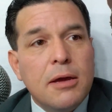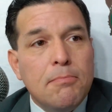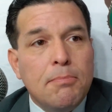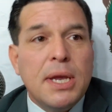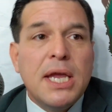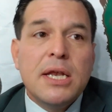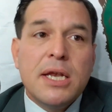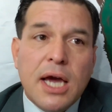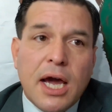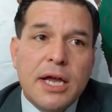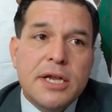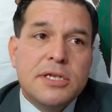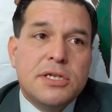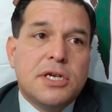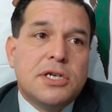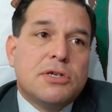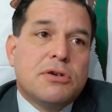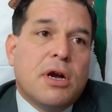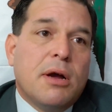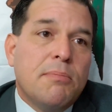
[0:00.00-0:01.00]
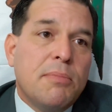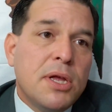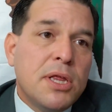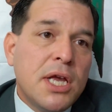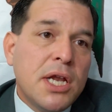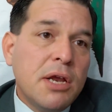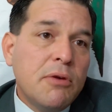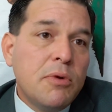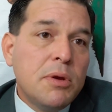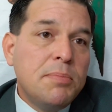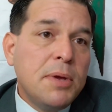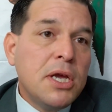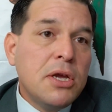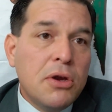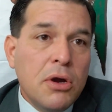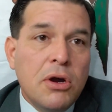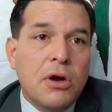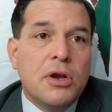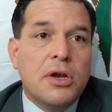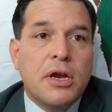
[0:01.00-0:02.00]
be nice to Trump and that he would be
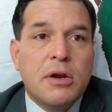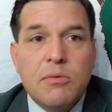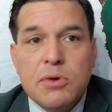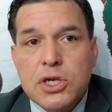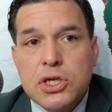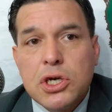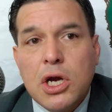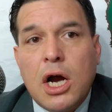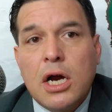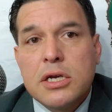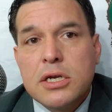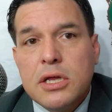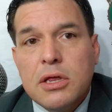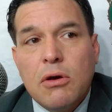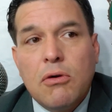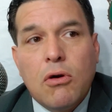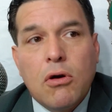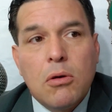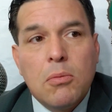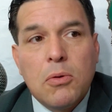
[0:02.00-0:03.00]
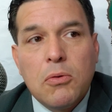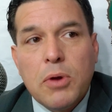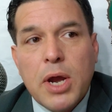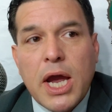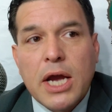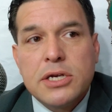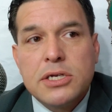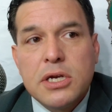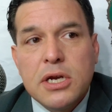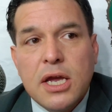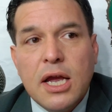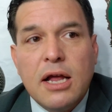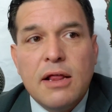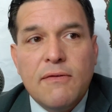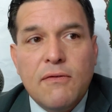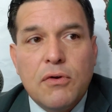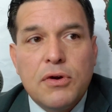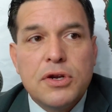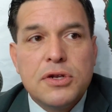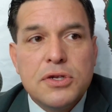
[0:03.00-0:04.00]
good, and was shocked at the horrible reaction of
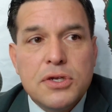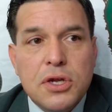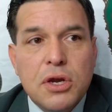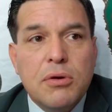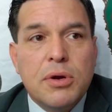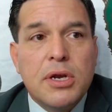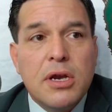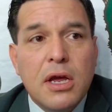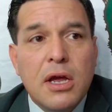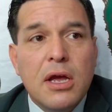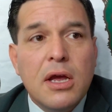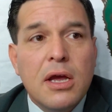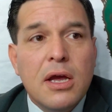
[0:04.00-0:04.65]
Californians to it.